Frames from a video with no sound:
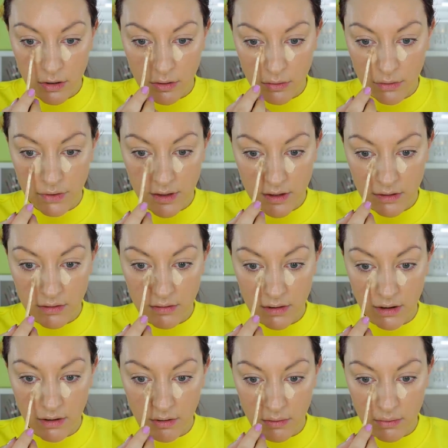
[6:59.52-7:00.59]
you think you
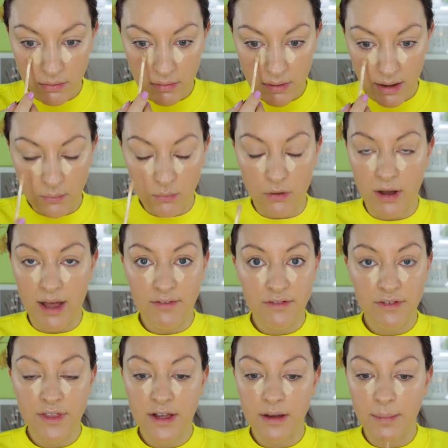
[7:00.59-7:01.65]
know, what,
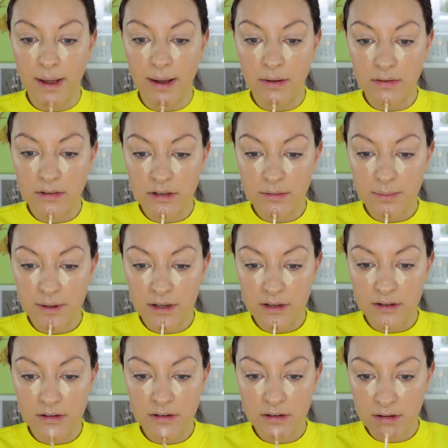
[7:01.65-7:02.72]
everything about this
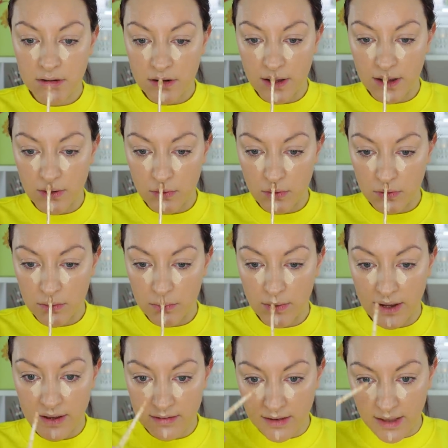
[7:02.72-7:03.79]
person? Like, all the
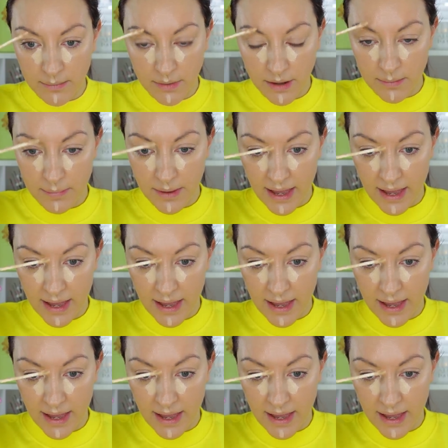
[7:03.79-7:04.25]
ways they might